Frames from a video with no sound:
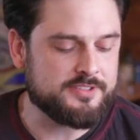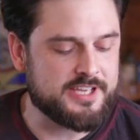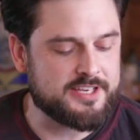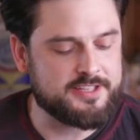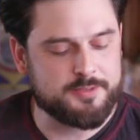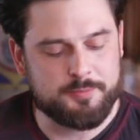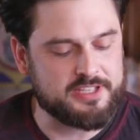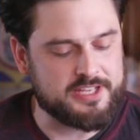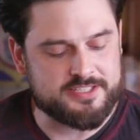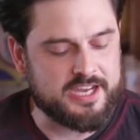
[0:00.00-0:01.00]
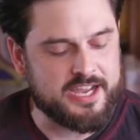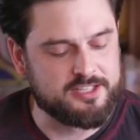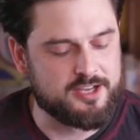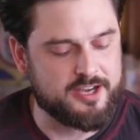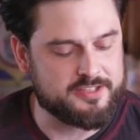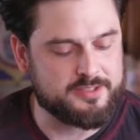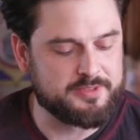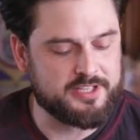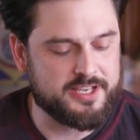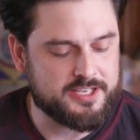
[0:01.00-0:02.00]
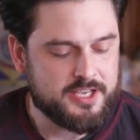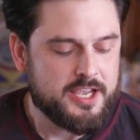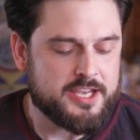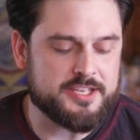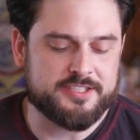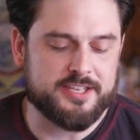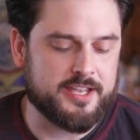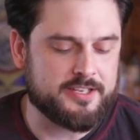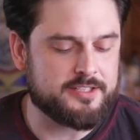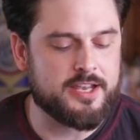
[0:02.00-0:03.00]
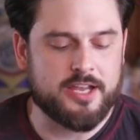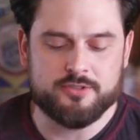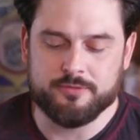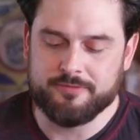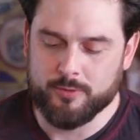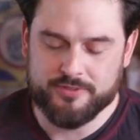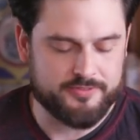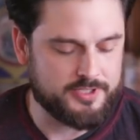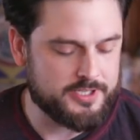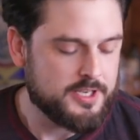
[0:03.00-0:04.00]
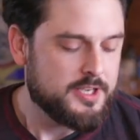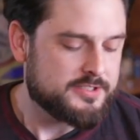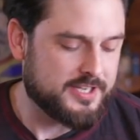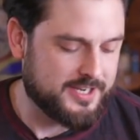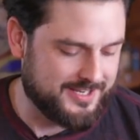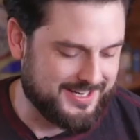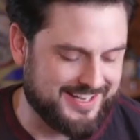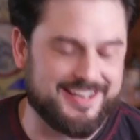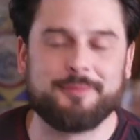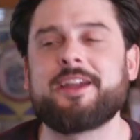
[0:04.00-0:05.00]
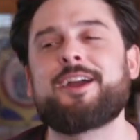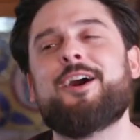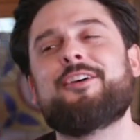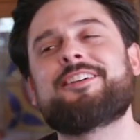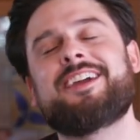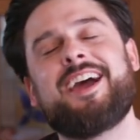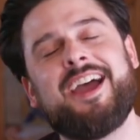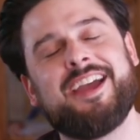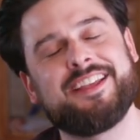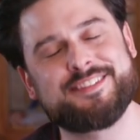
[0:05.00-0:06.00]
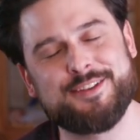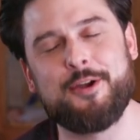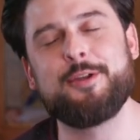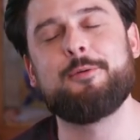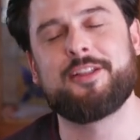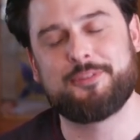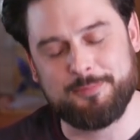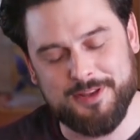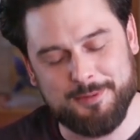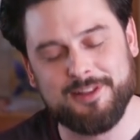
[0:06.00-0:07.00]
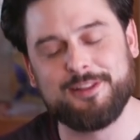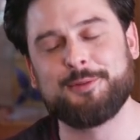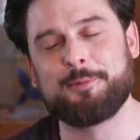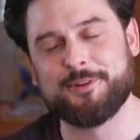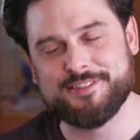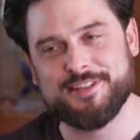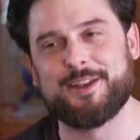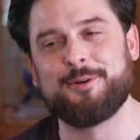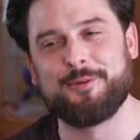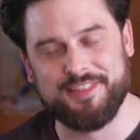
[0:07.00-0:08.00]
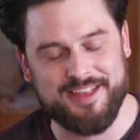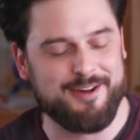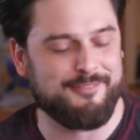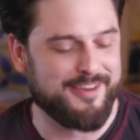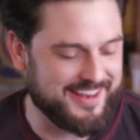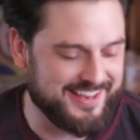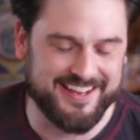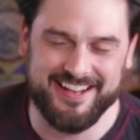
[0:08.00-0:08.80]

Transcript: There'd be like dialogue, and then be like, he said, not too forcefully. Da da da da. da. I'm like, okay, so he wants me to be a little more subtle with that one.